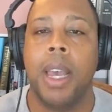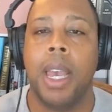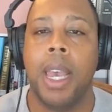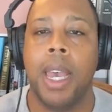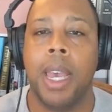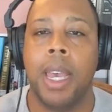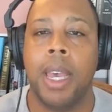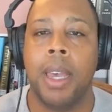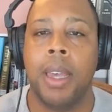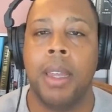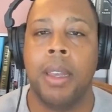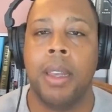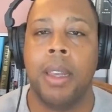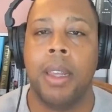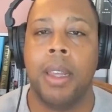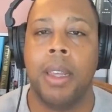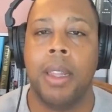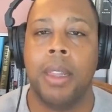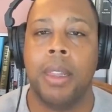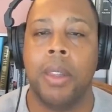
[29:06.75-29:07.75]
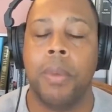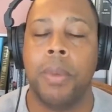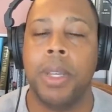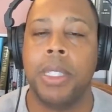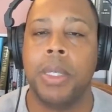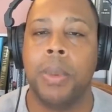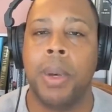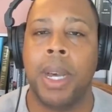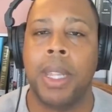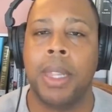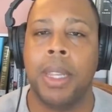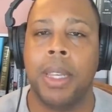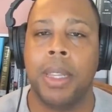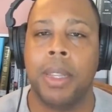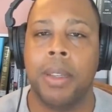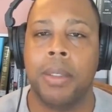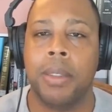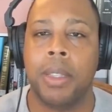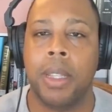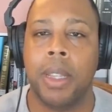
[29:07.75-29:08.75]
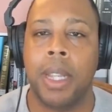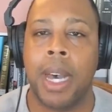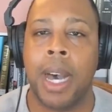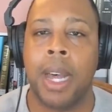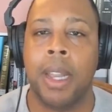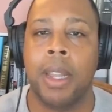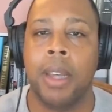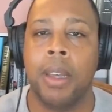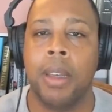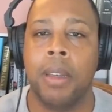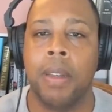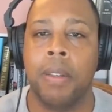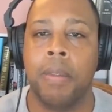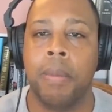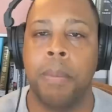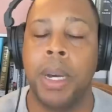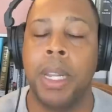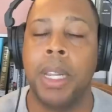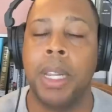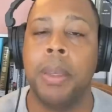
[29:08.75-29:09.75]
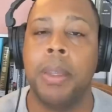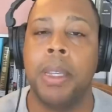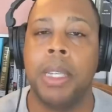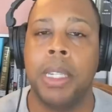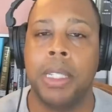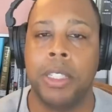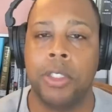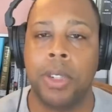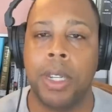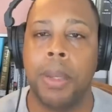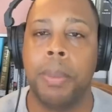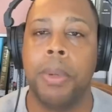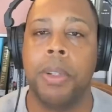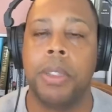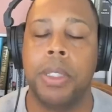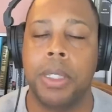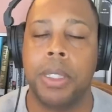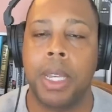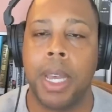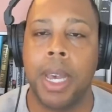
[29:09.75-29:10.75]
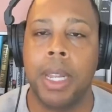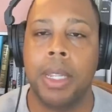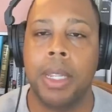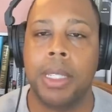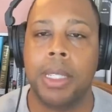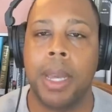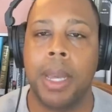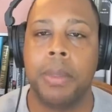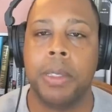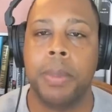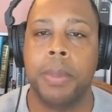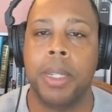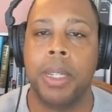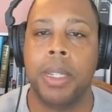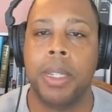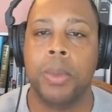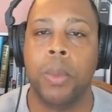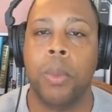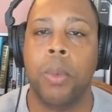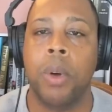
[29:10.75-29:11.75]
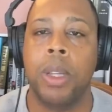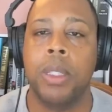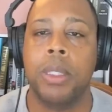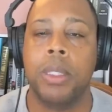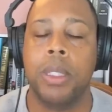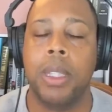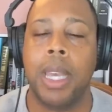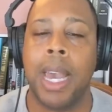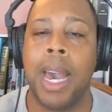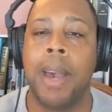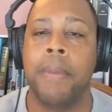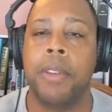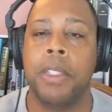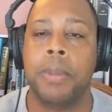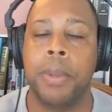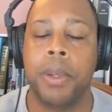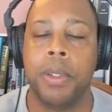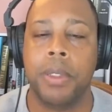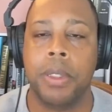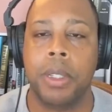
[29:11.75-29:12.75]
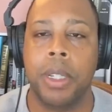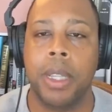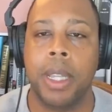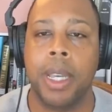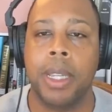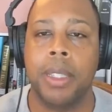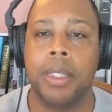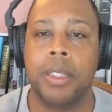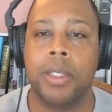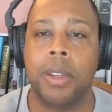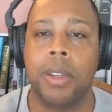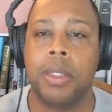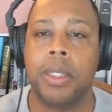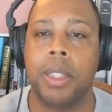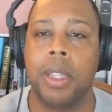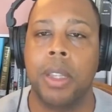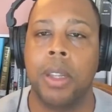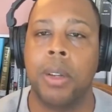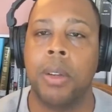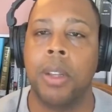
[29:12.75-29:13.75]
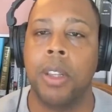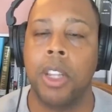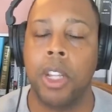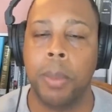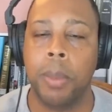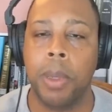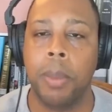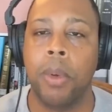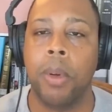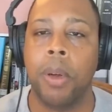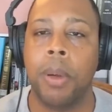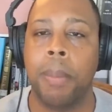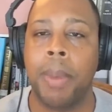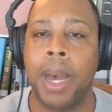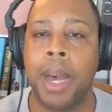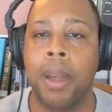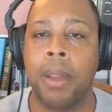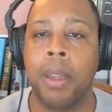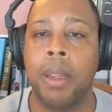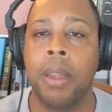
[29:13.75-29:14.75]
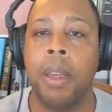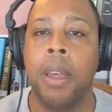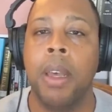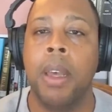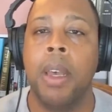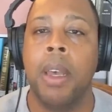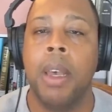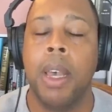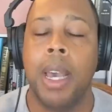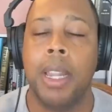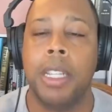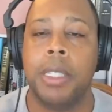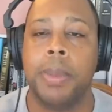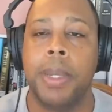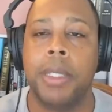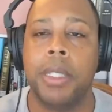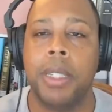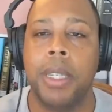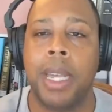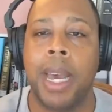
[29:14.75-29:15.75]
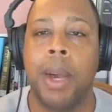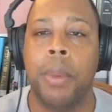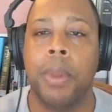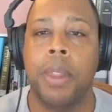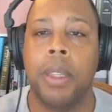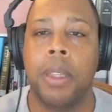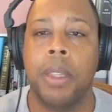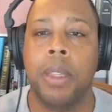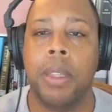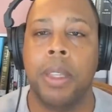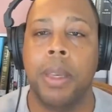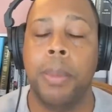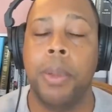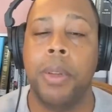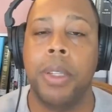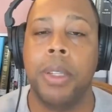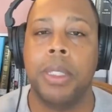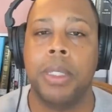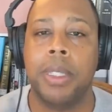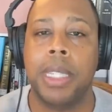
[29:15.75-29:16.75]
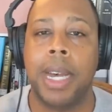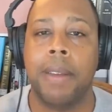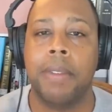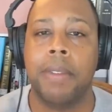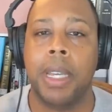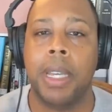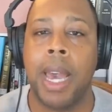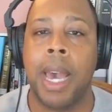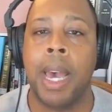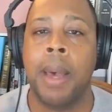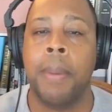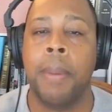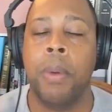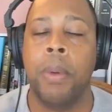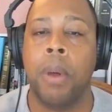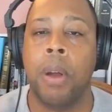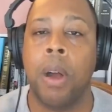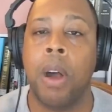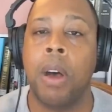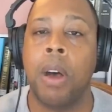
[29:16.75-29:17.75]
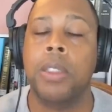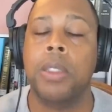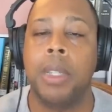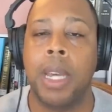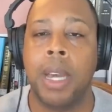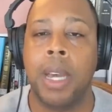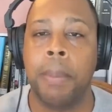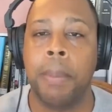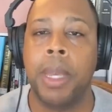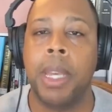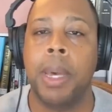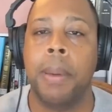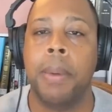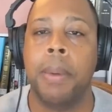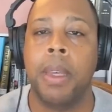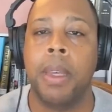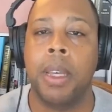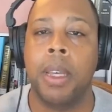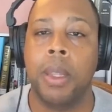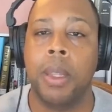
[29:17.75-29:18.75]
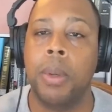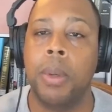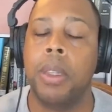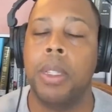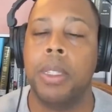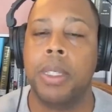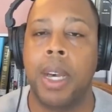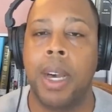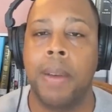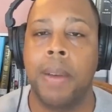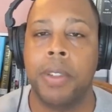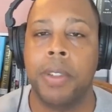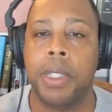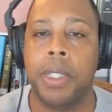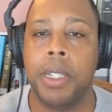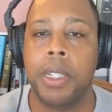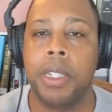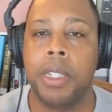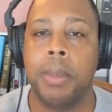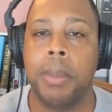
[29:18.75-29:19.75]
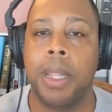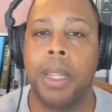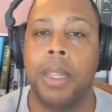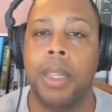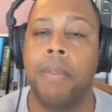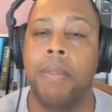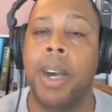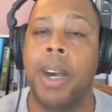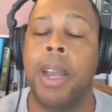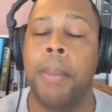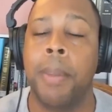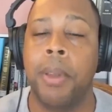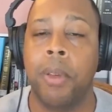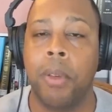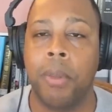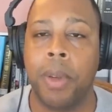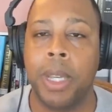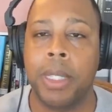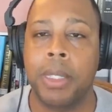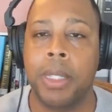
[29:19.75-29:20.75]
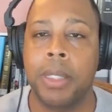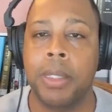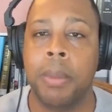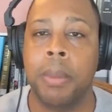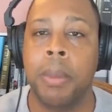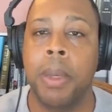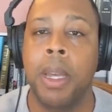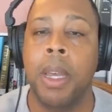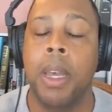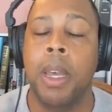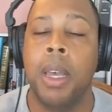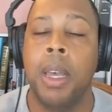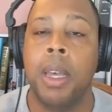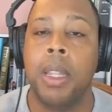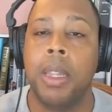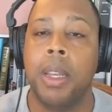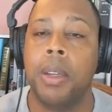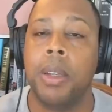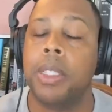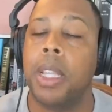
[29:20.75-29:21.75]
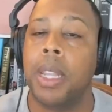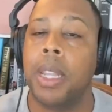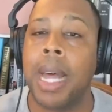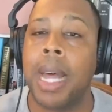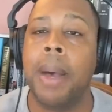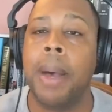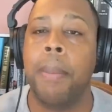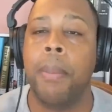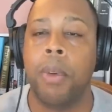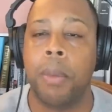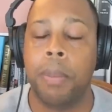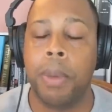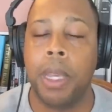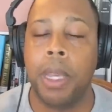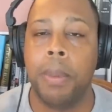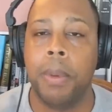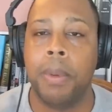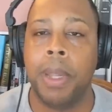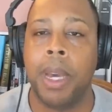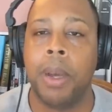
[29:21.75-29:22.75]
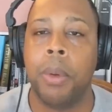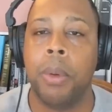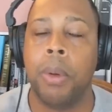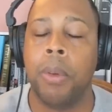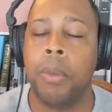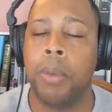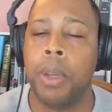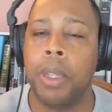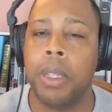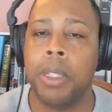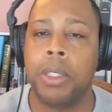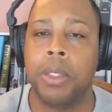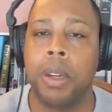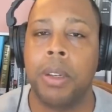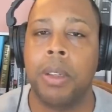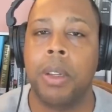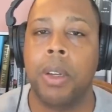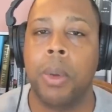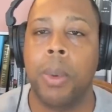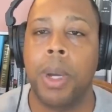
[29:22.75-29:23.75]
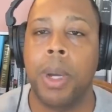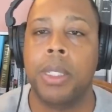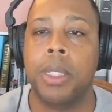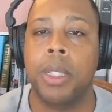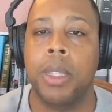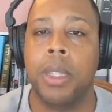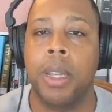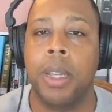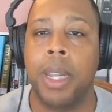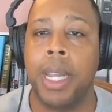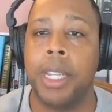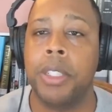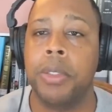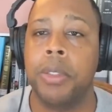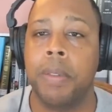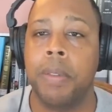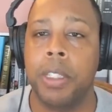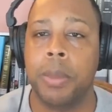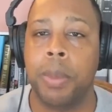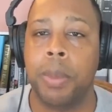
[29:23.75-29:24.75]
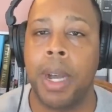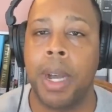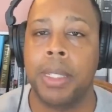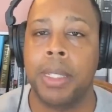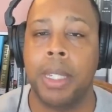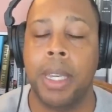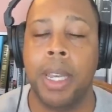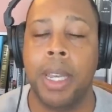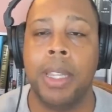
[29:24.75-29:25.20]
And the reason why I think there's a lot of money trying to push this ahead of time is because once the average person in Lansing starts to learn a little bit more about it, and especially now with the, the communities in South DeKalb who are also now becoming included in this conversation about the environmental racism, there's a lot more people now who are really starting to question the nature of this project.